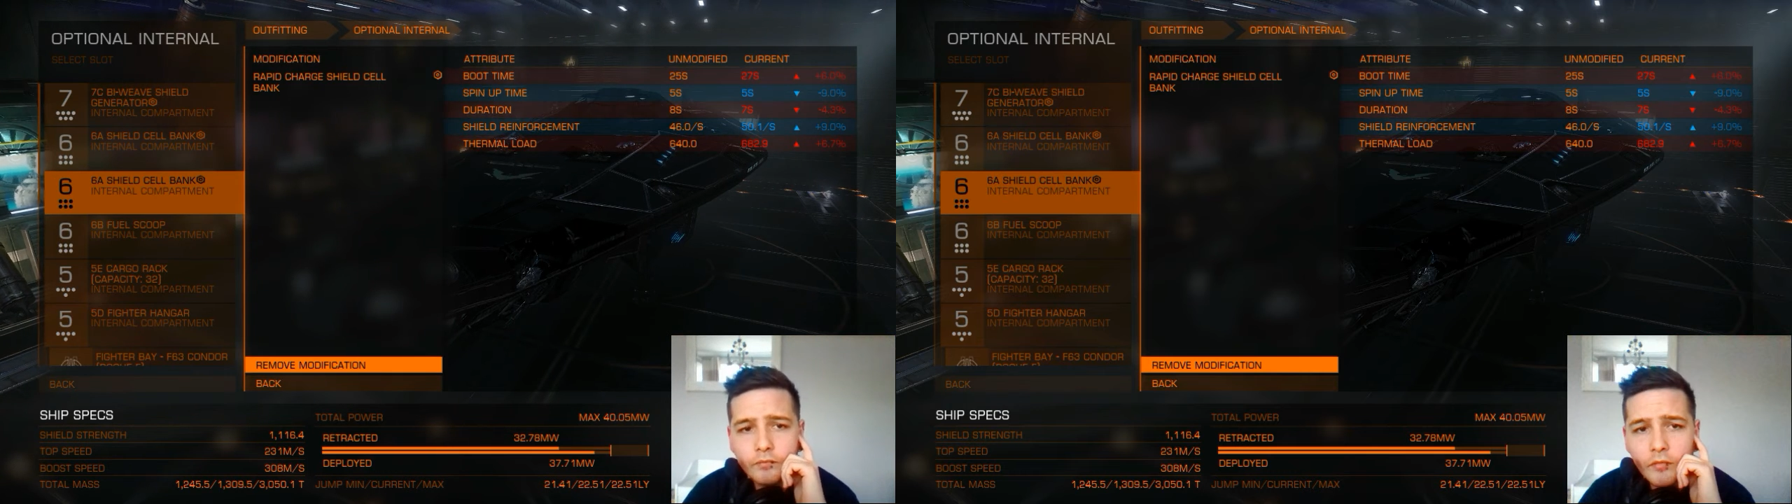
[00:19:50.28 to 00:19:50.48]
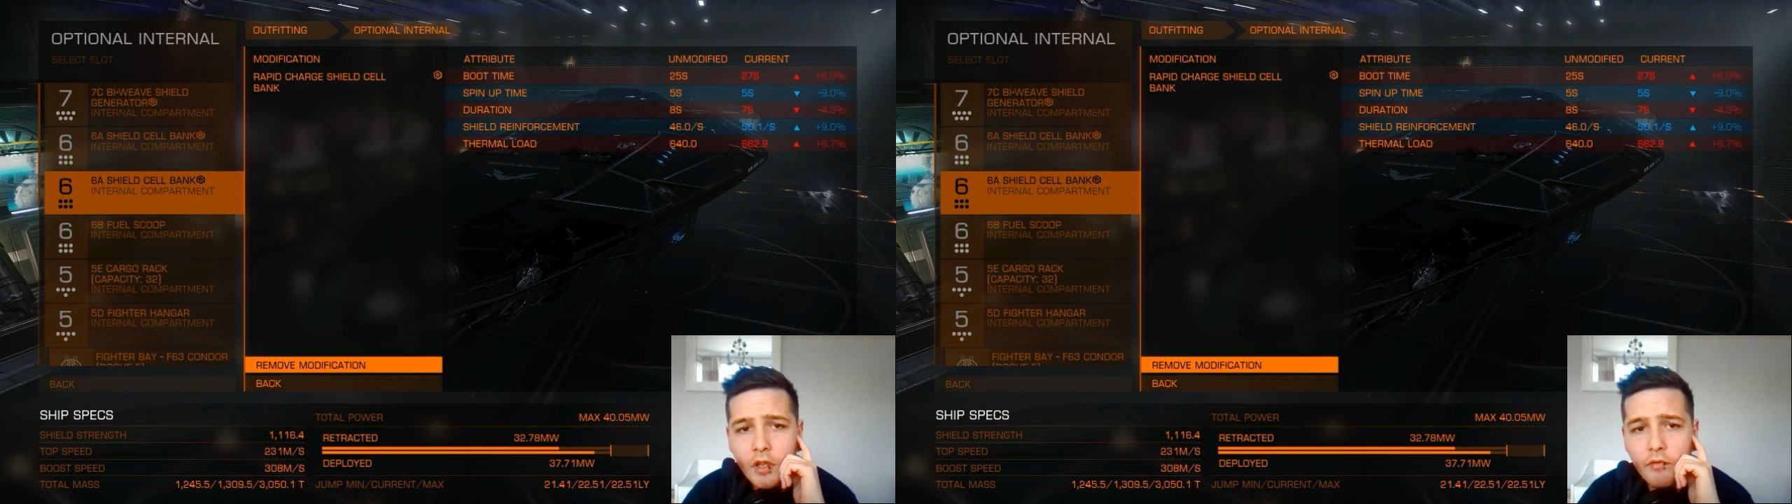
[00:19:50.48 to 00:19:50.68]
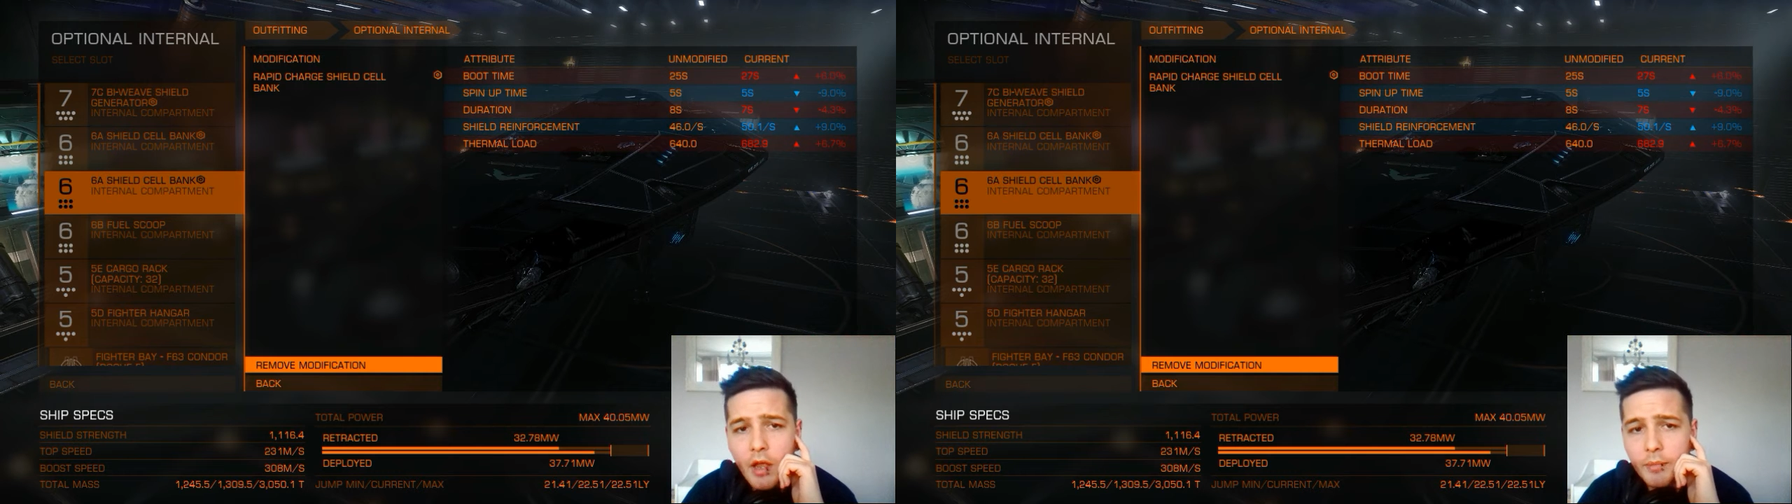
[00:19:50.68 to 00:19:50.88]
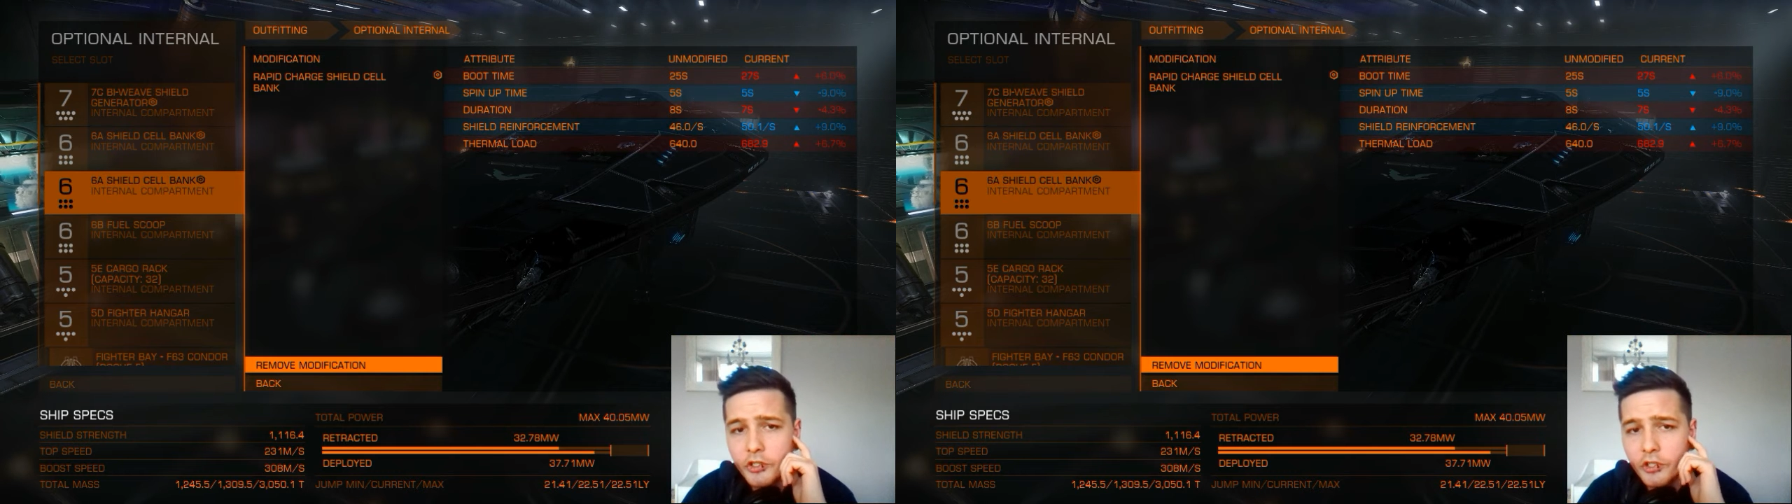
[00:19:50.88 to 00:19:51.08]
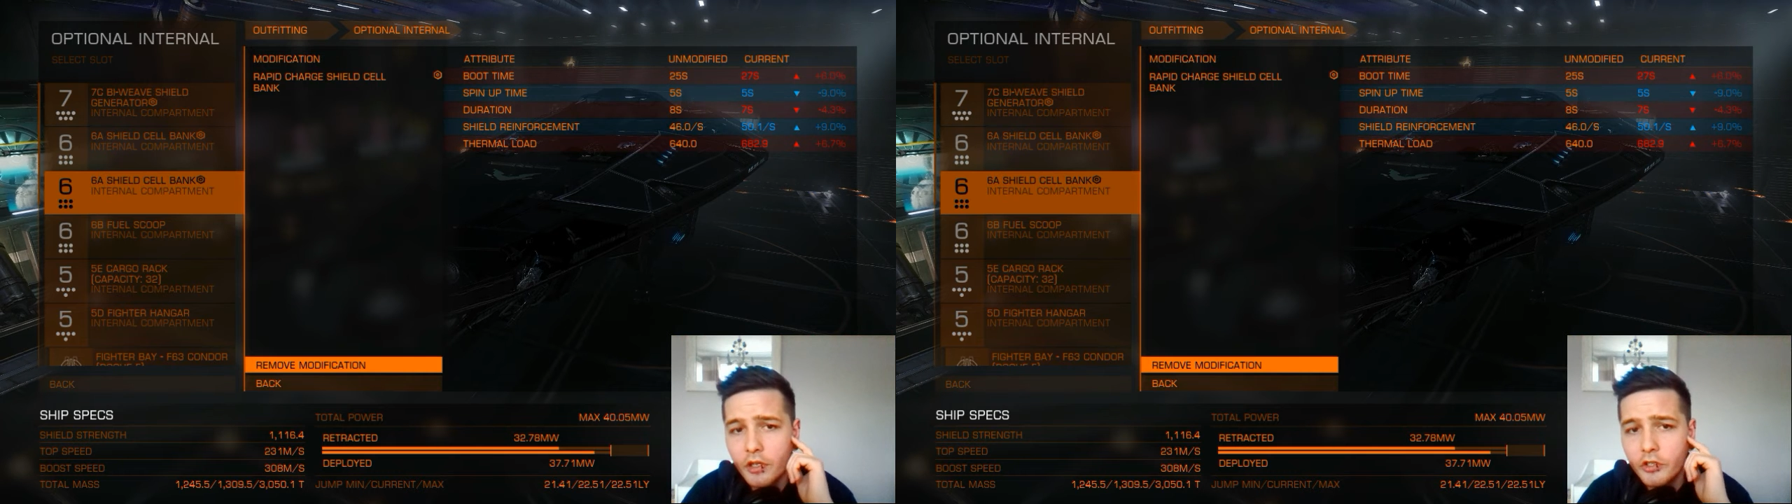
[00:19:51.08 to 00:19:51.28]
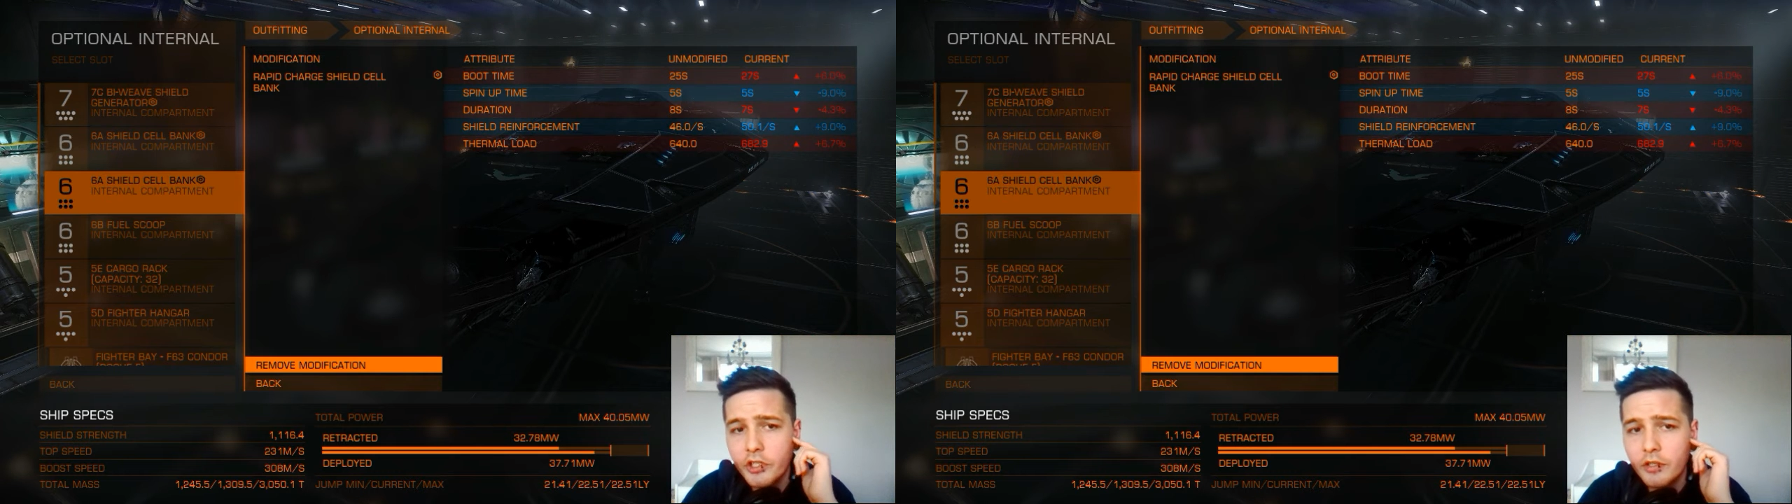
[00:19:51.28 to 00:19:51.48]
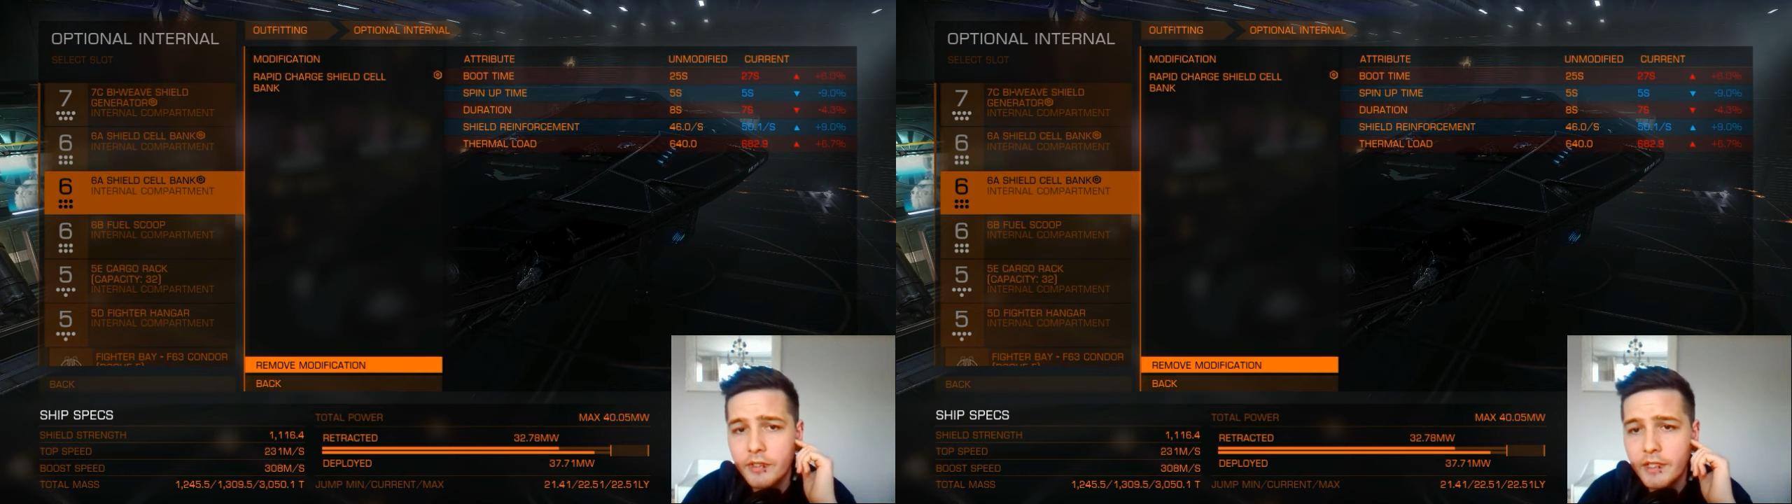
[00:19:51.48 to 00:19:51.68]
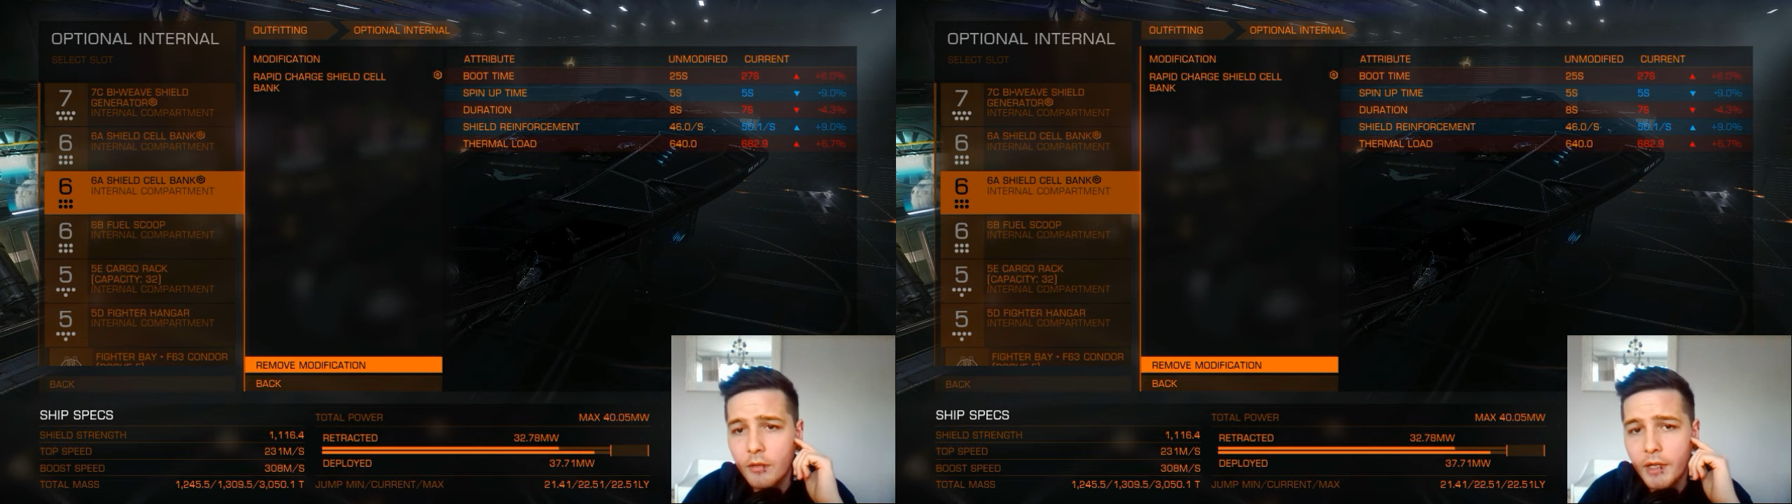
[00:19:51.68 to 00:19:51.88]
rapid charge shield
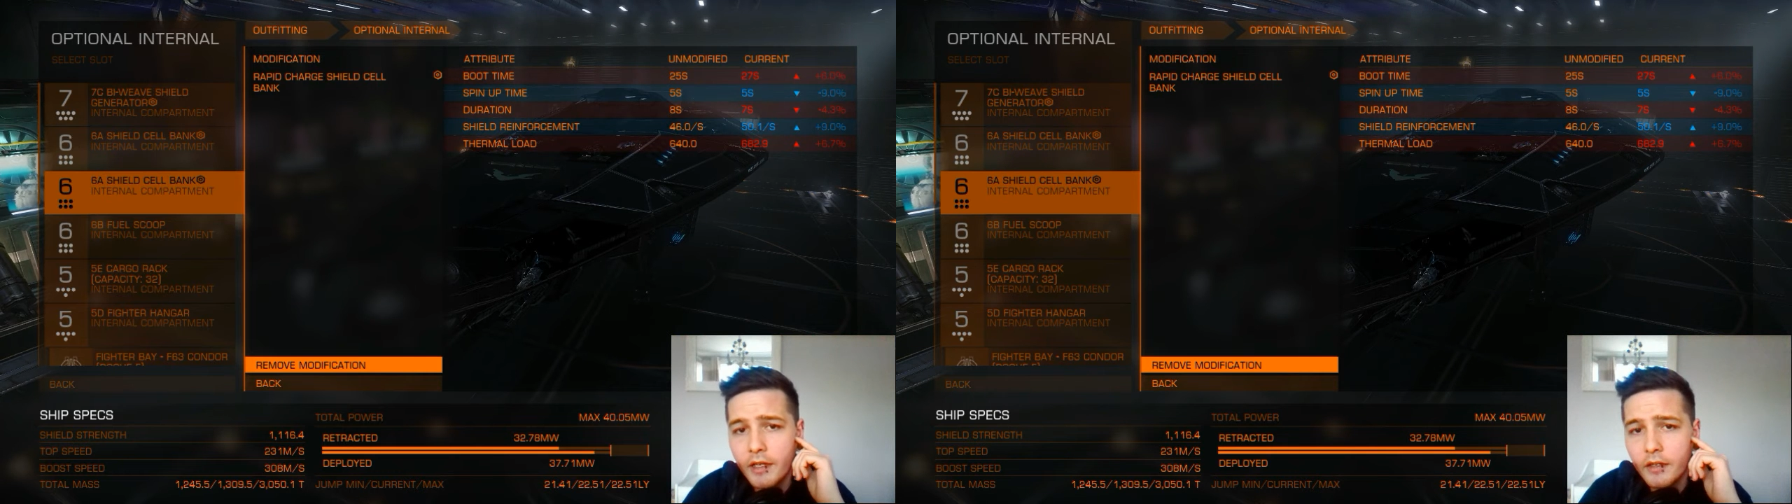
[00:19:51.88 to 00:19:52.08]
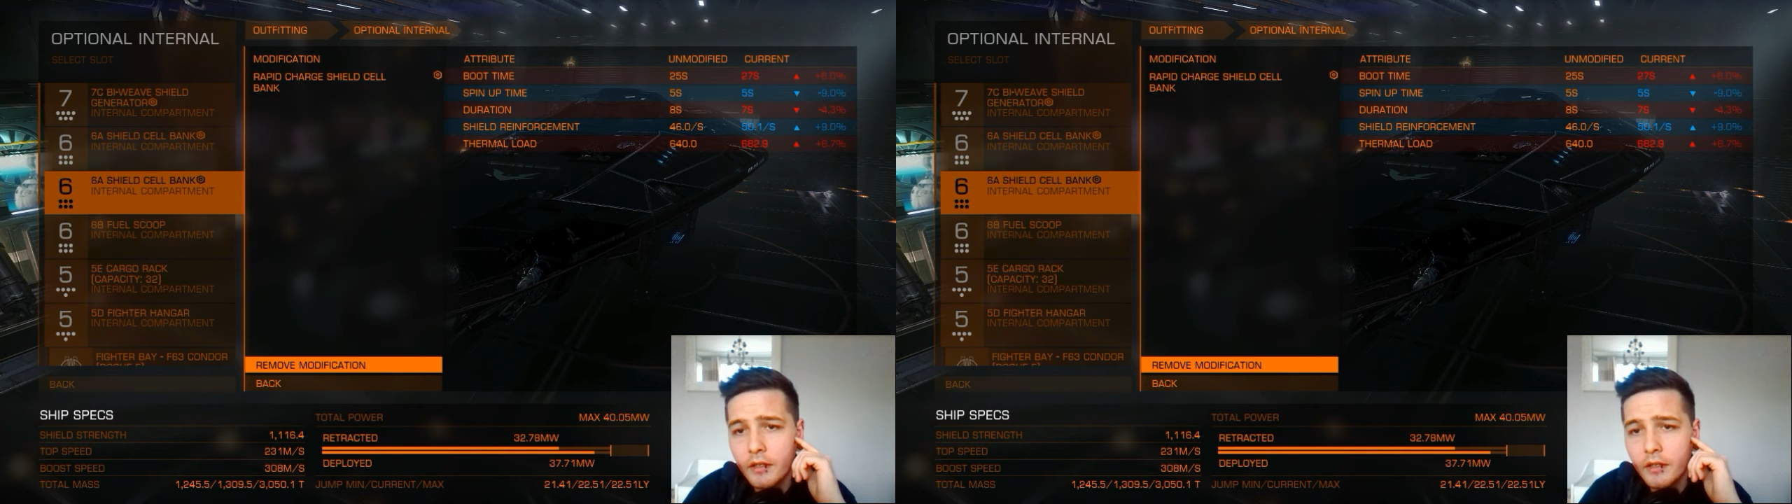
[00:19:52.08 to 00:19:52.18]
cell bank.